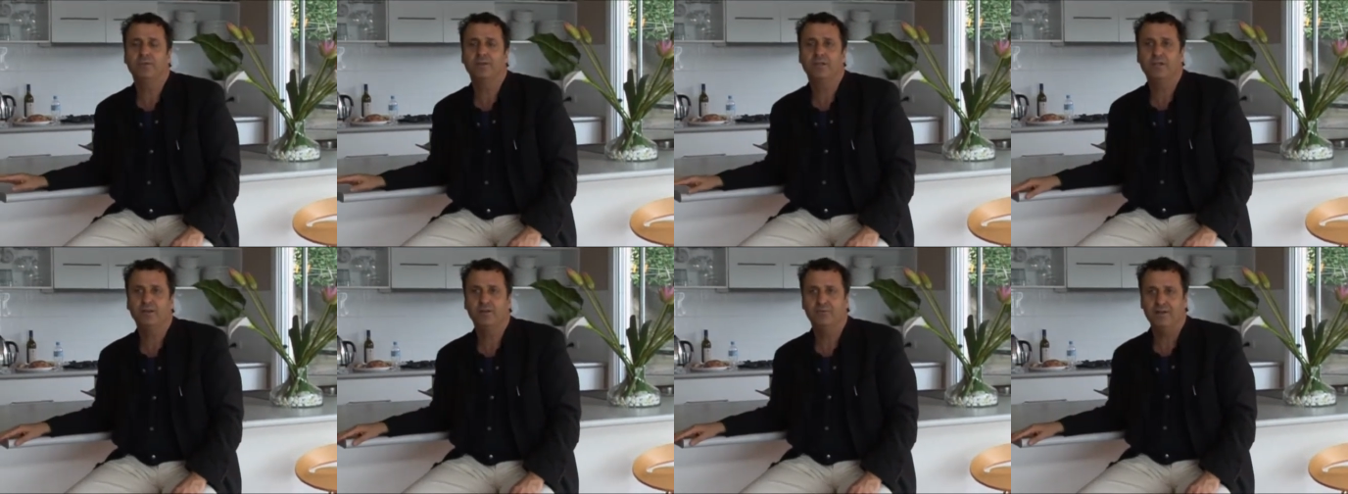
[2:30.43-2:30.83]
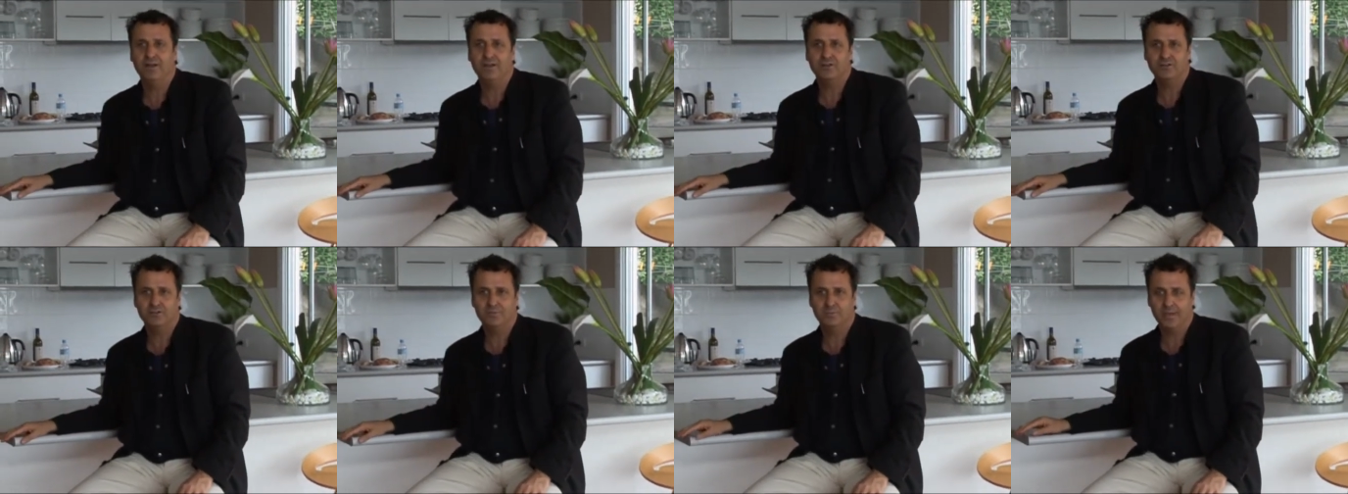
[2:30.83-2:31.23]
getting
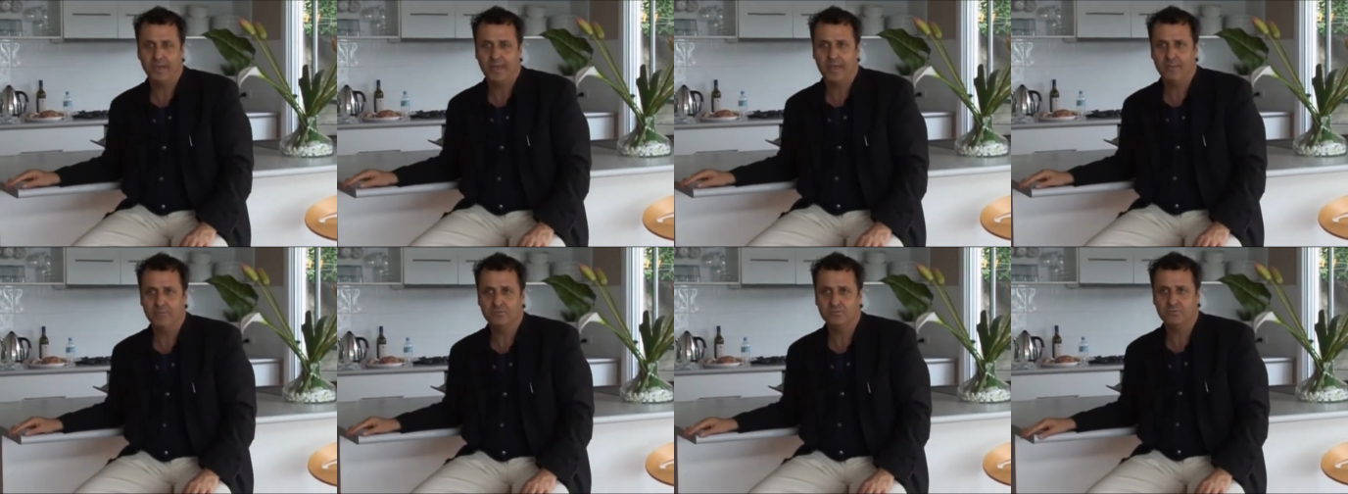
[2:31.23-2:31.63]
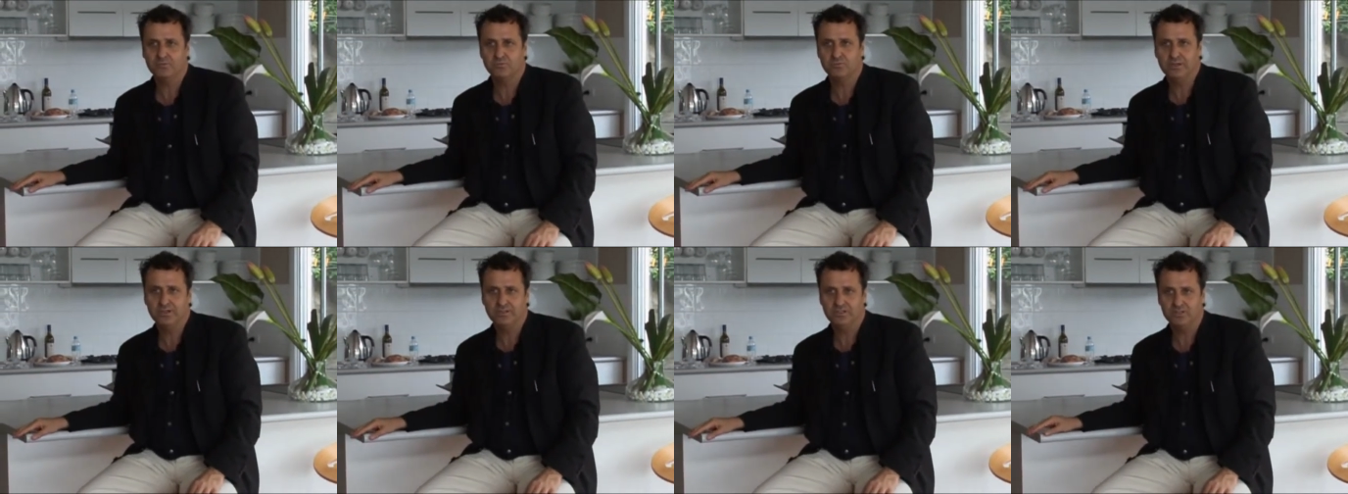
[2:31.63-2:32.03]
around to perhaps
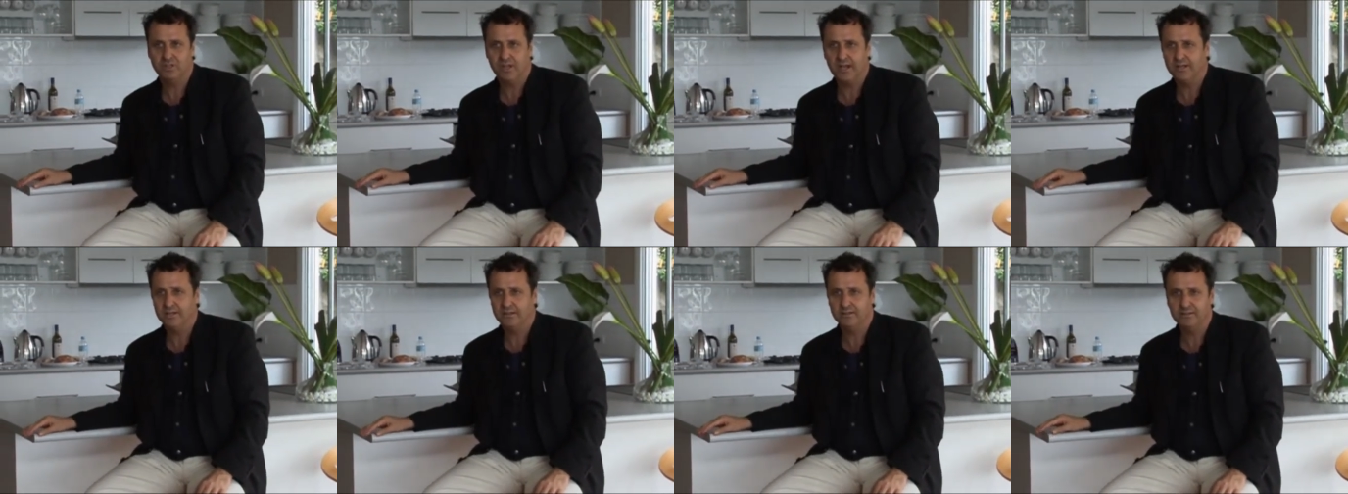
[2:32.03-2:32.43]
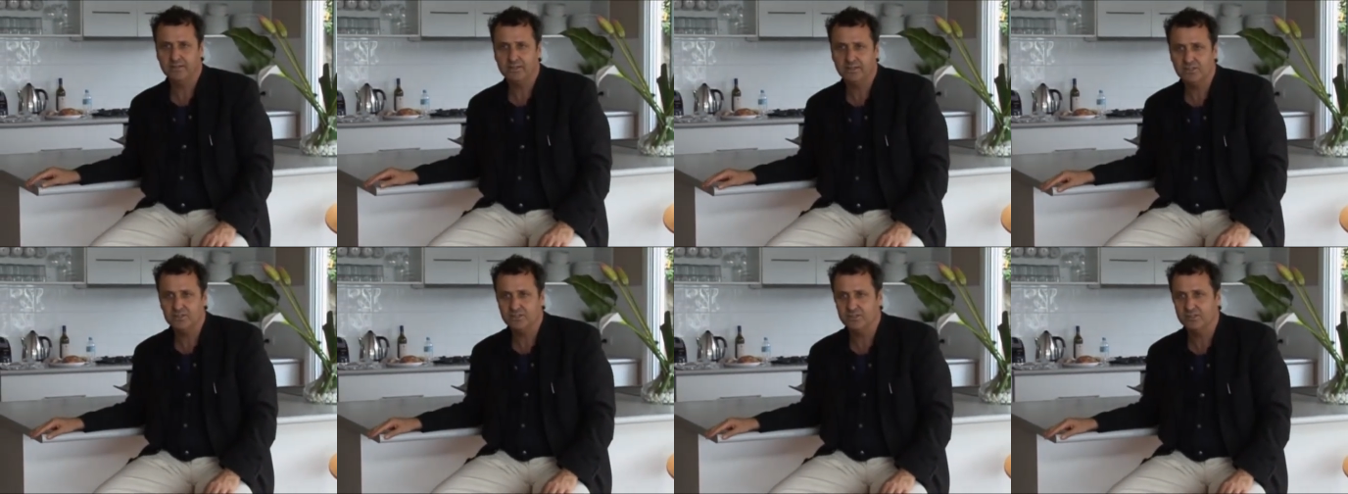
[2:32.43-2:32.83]
redesigning the
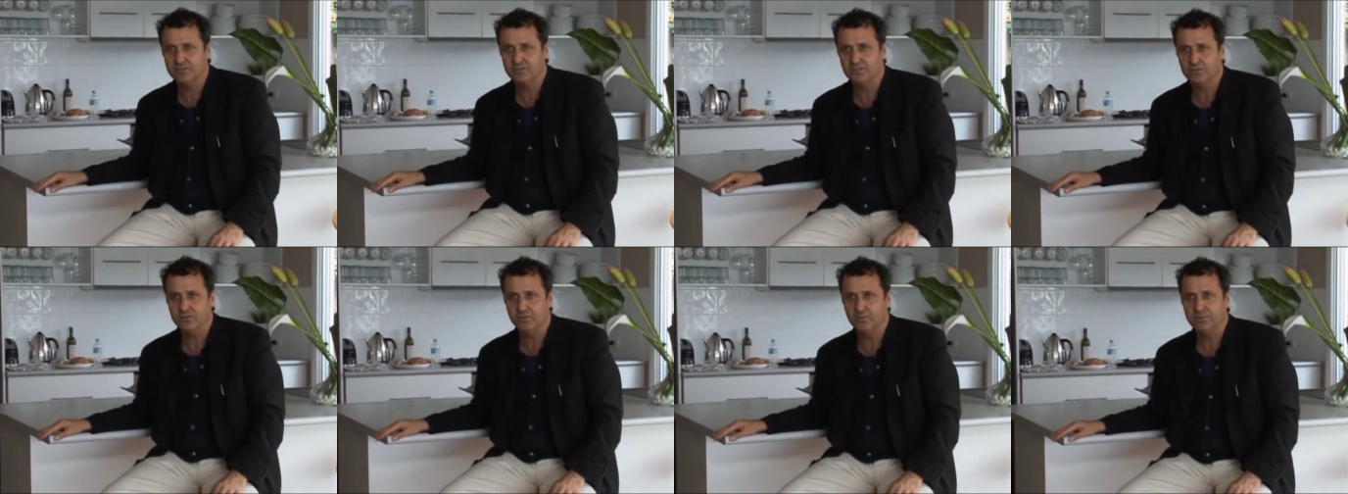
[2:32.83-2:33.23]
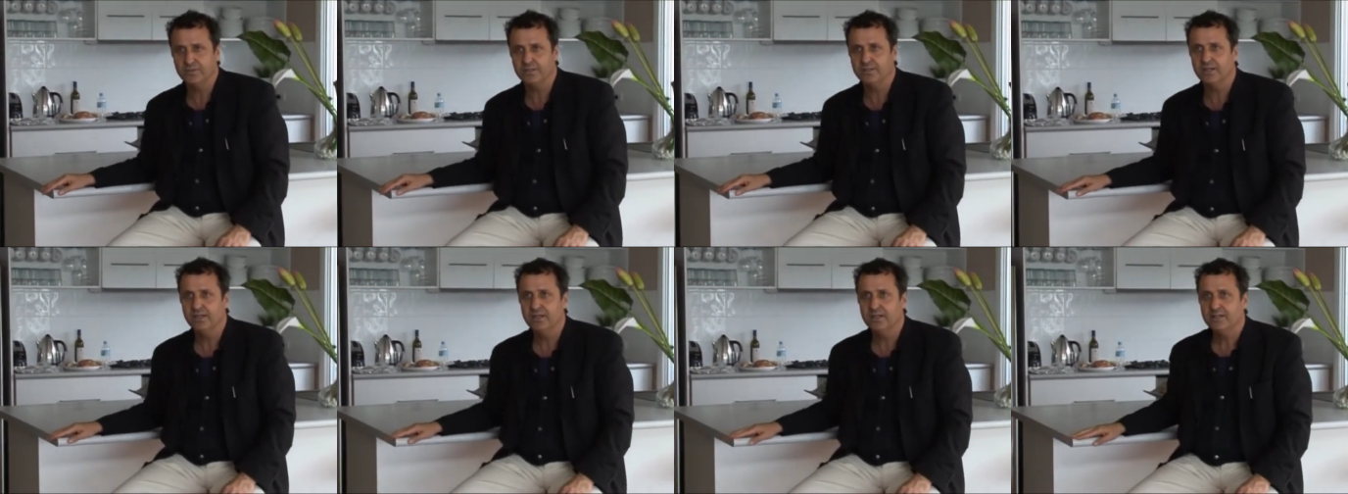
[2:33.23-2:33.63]
kitchen a little
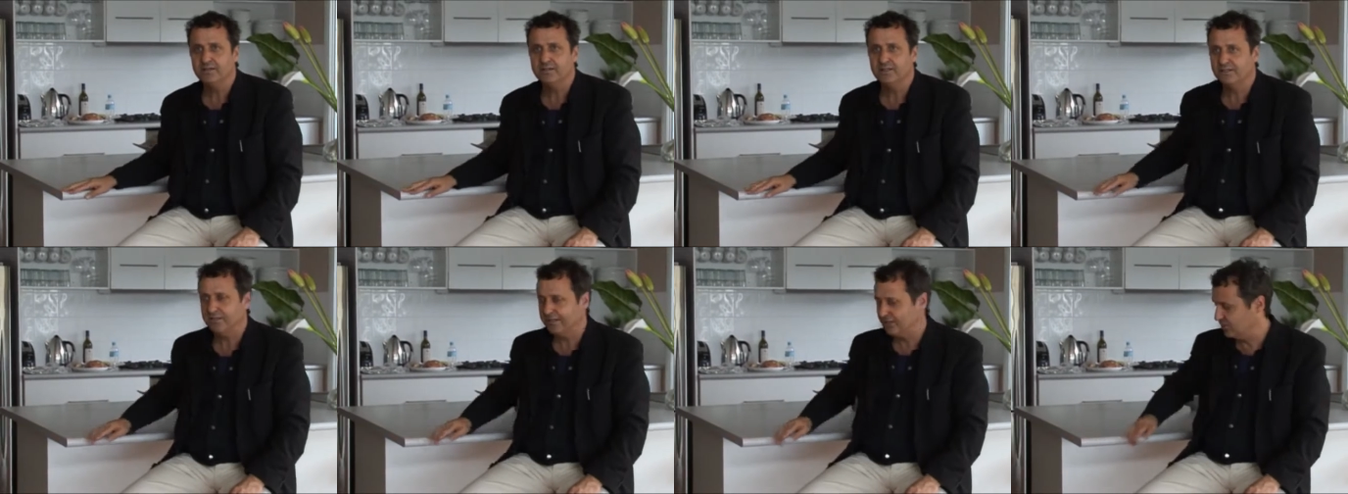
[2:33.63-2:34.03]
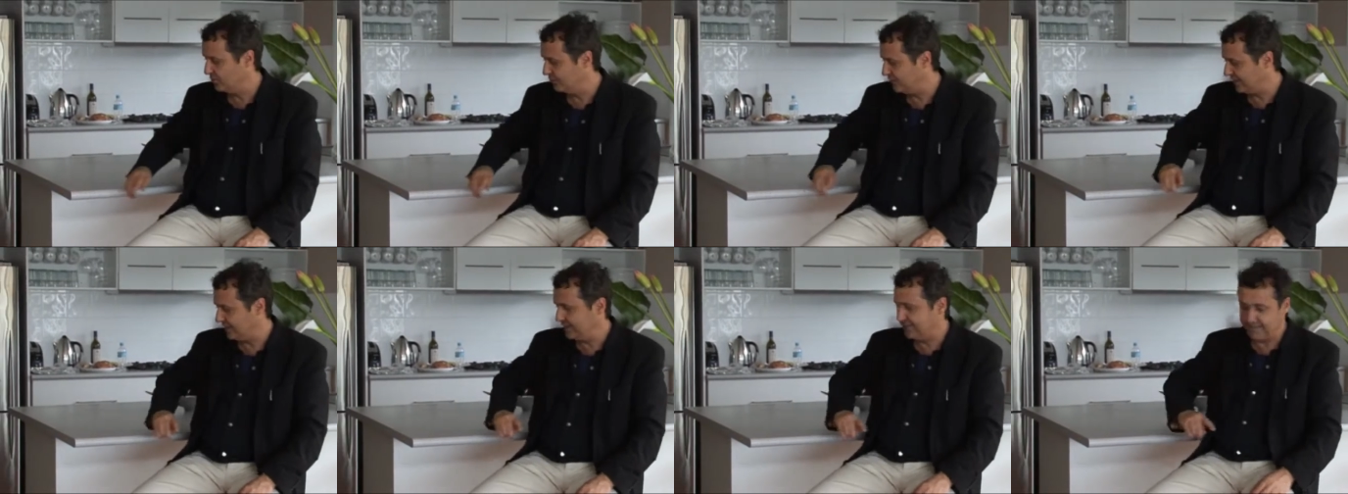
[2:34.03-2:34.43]
bit, that they
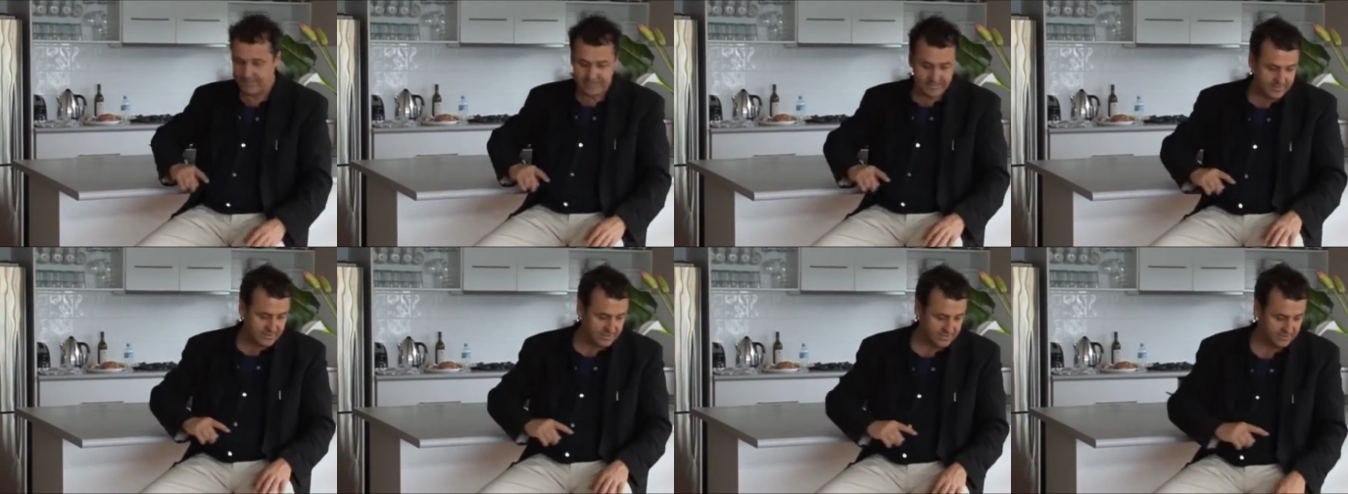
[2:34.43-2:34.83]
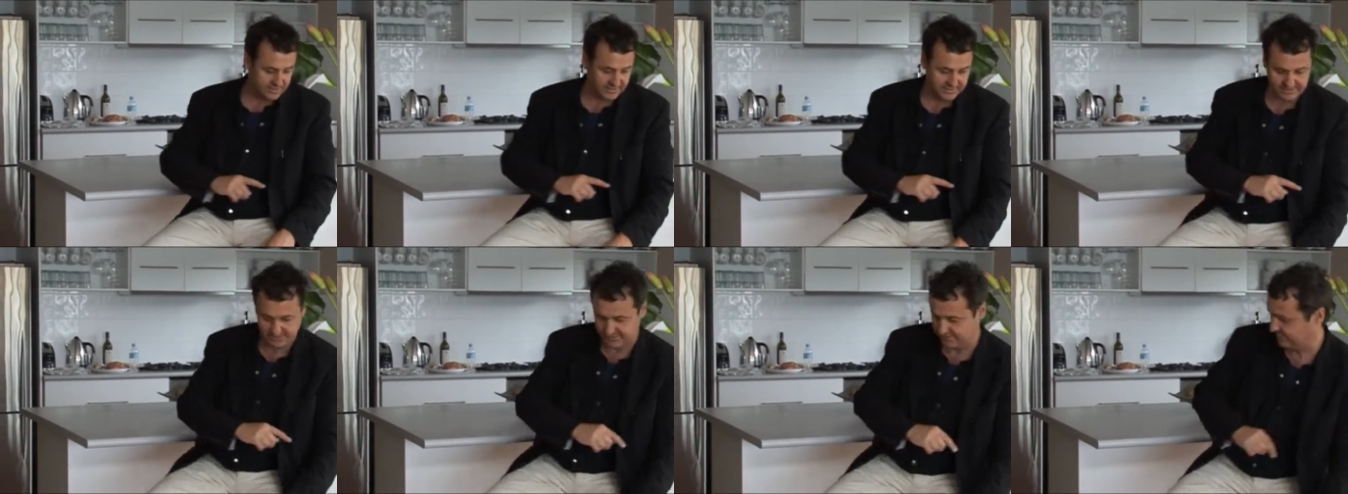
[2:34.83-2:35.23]
could easily